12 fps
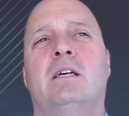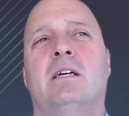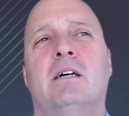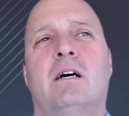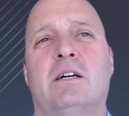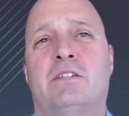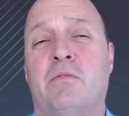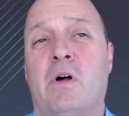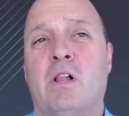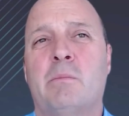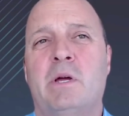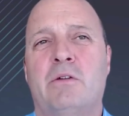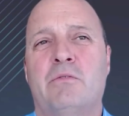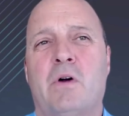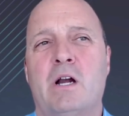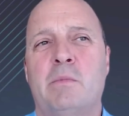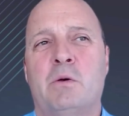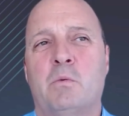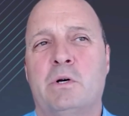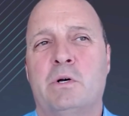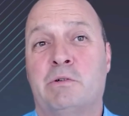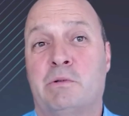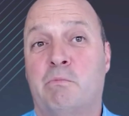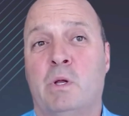uh, development environment where
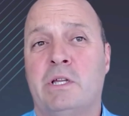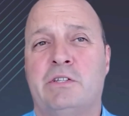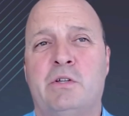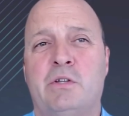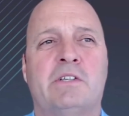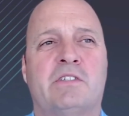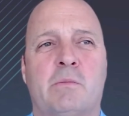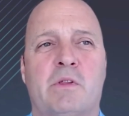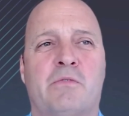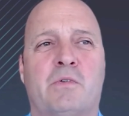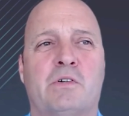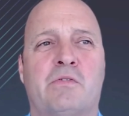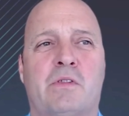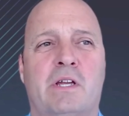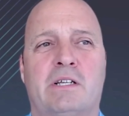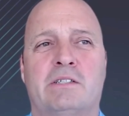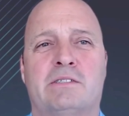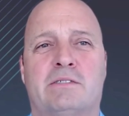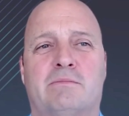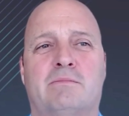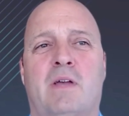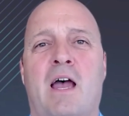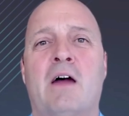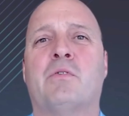you're really doing some of the first things
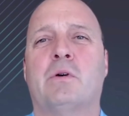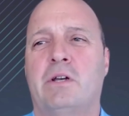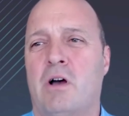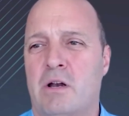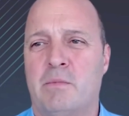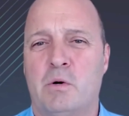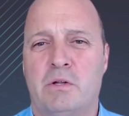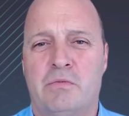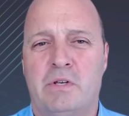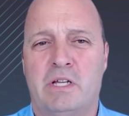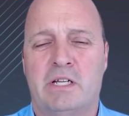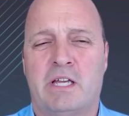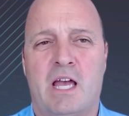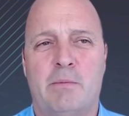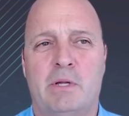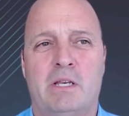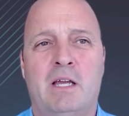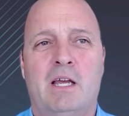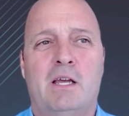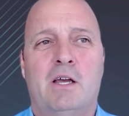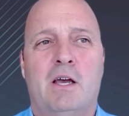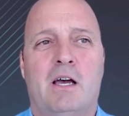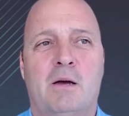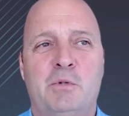ever in automotive and in cabin,
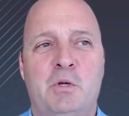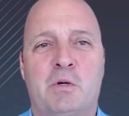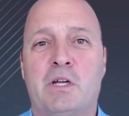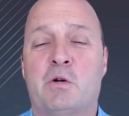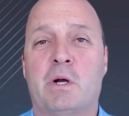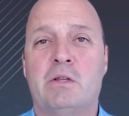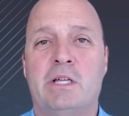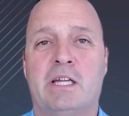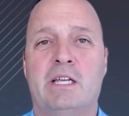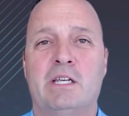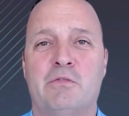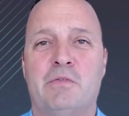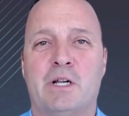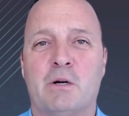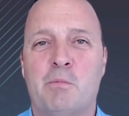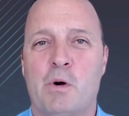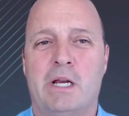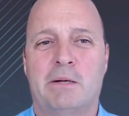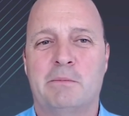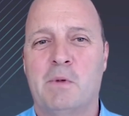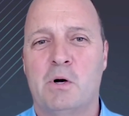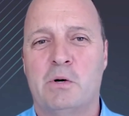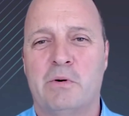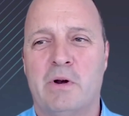um, you can quickly get into finger-pointing
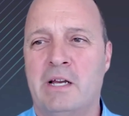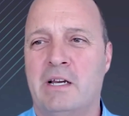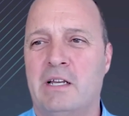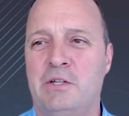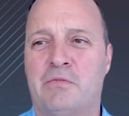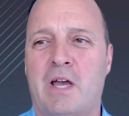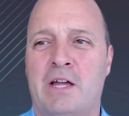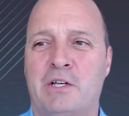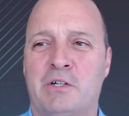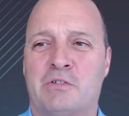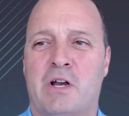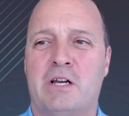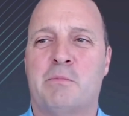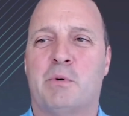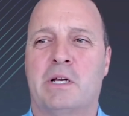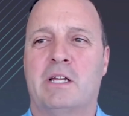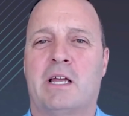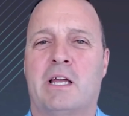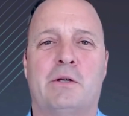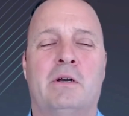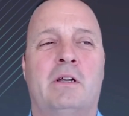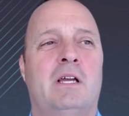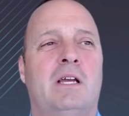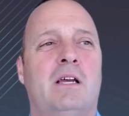mode, right? You're have got you trying to bring
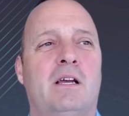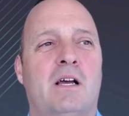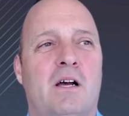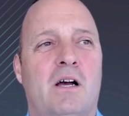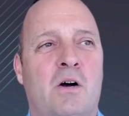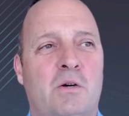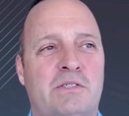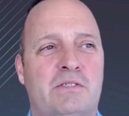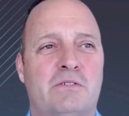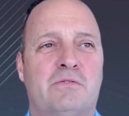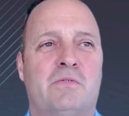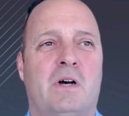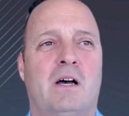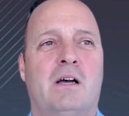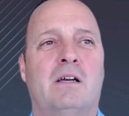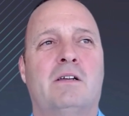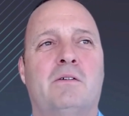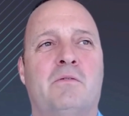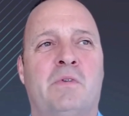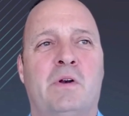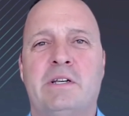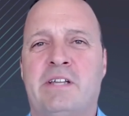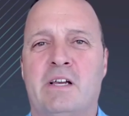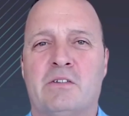together a host of uh,
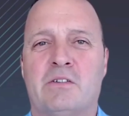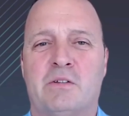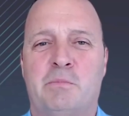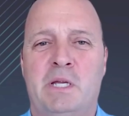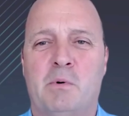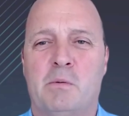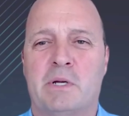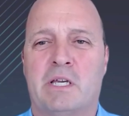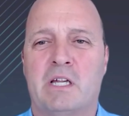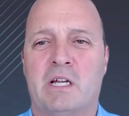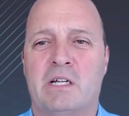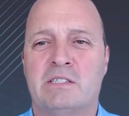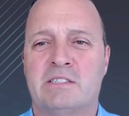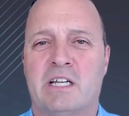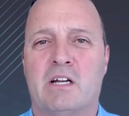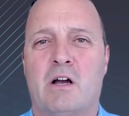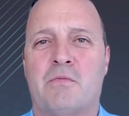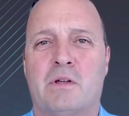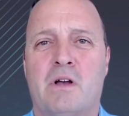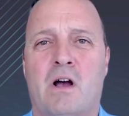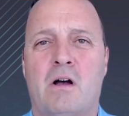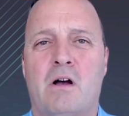very talented people, but getting singing off the